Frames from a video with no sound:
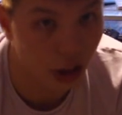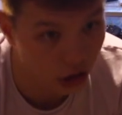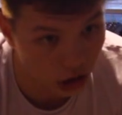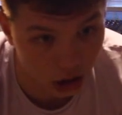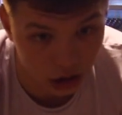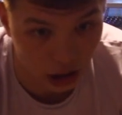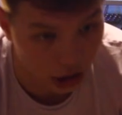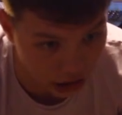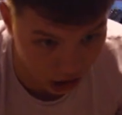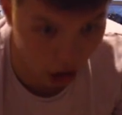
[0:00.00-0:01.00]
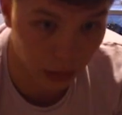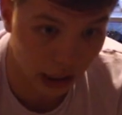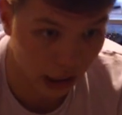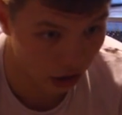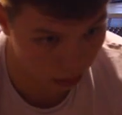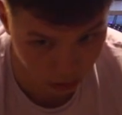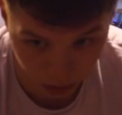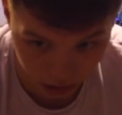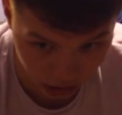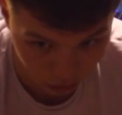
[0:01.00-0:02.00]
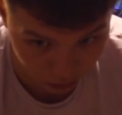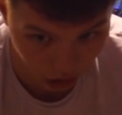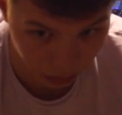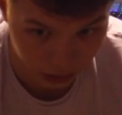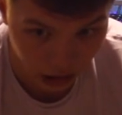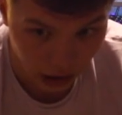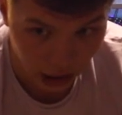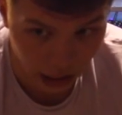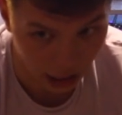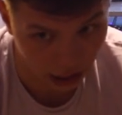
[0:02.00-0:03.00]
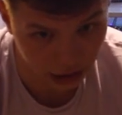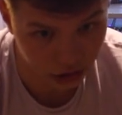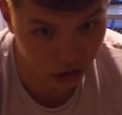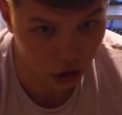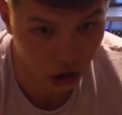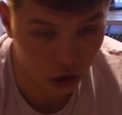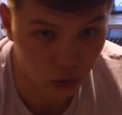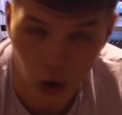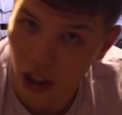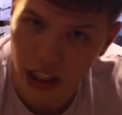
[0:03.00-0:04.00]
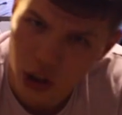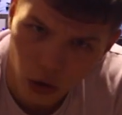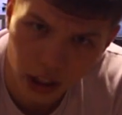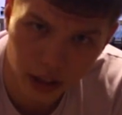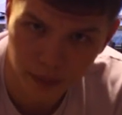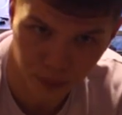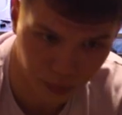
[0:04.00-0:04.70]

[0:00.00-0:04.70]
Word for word: I just like I said I need to climb that ladder, build myself up and just try and enjoy it